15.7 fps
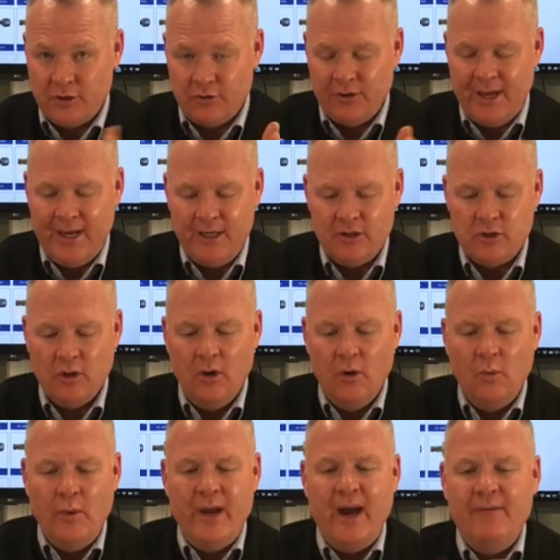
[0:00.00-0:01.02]
to the range,
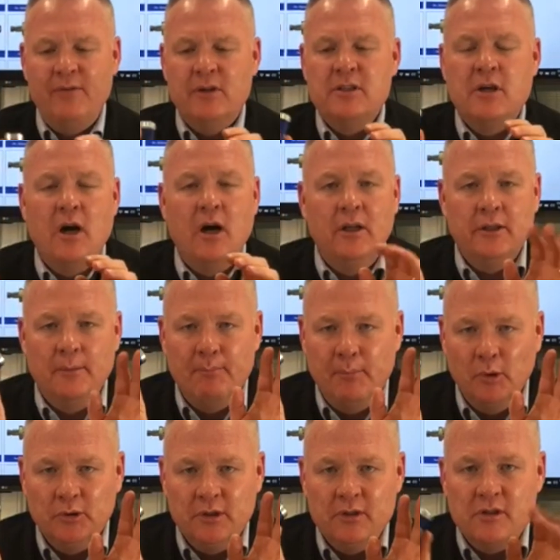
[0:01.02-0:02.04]
we have what's called a
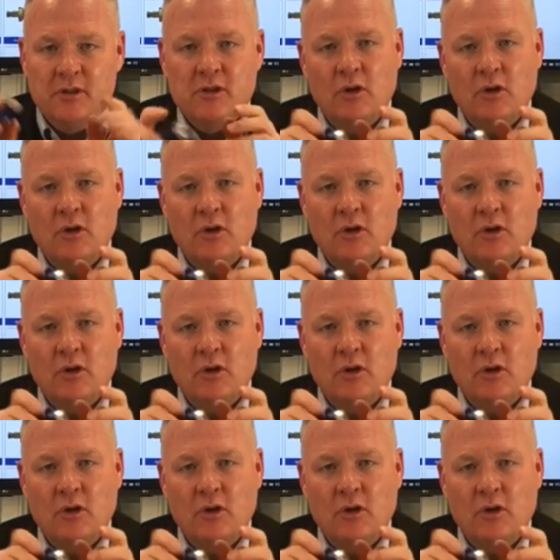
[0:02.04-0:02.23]
button.